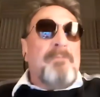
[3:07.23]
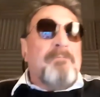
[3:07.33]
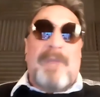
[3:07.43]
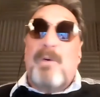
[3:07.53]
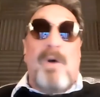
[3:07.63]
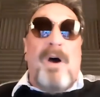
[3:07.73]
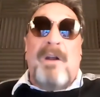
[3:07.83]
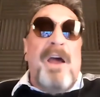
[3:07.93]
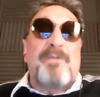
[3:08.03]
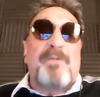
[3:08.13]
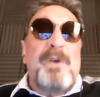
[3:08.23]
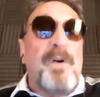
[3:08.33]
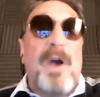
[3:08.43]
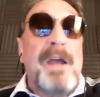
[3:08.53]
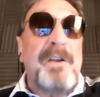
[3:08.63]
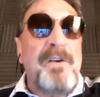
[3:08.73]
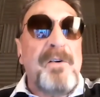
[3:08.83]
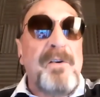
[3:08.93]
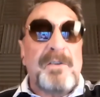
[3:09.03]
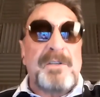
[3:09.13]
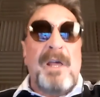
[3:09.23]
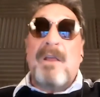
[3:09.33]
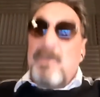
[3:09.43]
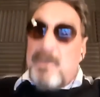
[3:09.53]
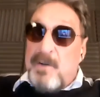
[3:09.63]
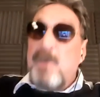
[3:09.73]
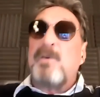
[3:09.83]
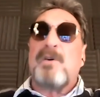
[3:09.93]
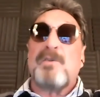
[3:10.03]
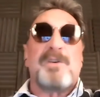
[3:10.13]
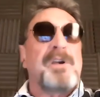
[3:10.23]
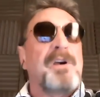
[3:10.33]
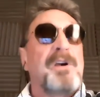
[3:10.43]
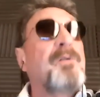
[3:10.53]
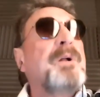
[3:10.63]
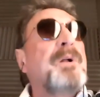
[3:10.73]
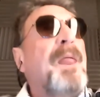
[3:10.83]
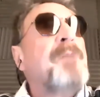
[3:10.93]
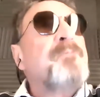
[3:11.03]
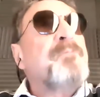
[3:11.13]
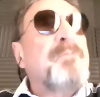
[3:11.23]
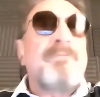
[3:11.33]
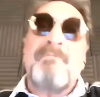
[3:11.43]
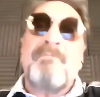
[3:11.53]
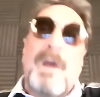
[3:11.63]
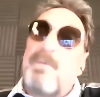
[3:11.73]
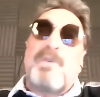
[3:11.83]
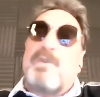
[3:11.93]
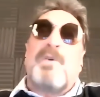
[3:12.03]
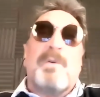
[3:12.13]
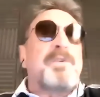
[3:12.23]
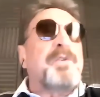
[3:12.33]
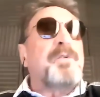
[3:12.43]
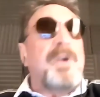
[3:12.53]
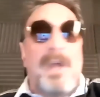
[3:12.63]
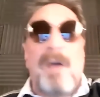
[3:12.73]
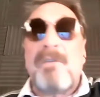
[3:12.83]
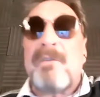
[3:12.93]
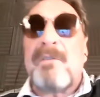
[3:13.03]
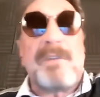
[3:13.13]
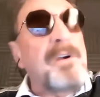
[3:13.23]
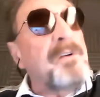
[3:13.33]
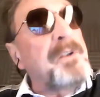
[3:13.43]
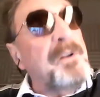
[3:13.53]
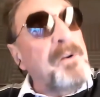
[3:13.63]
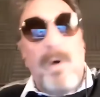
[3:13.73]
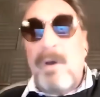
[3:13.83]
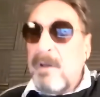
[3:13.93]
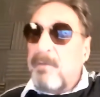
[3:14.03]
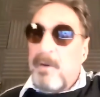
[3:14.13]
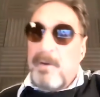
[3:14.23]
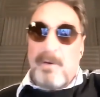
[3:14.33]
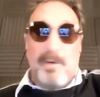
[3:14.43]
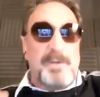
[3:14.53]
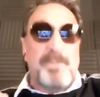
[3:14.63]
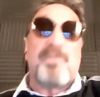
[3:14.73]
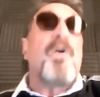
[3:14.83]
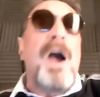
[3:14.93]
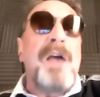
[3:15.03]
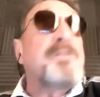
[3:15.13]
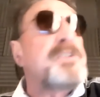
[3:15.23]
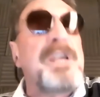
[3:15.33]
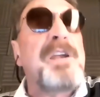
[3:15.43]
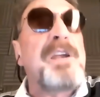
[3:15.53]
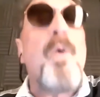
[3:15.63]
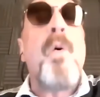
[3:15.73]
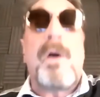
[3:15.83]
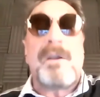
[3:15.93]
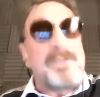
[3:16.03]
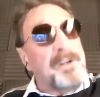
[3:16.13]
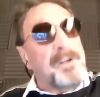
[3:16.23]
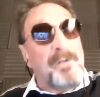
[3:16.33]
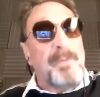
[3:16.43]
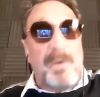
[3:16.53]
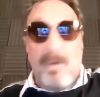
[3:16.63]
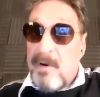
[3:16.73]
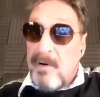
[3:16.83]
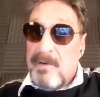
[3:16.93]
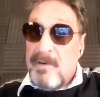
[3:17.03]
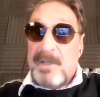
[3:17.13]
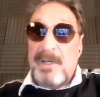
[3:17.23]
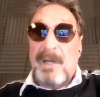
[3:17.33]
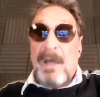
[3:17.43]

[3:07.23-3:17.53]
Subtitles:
they would not ask me for 8 years. 2 years ago, I put 2 and 2 together and go, you know what? If you use privacy coins in cryptocurrency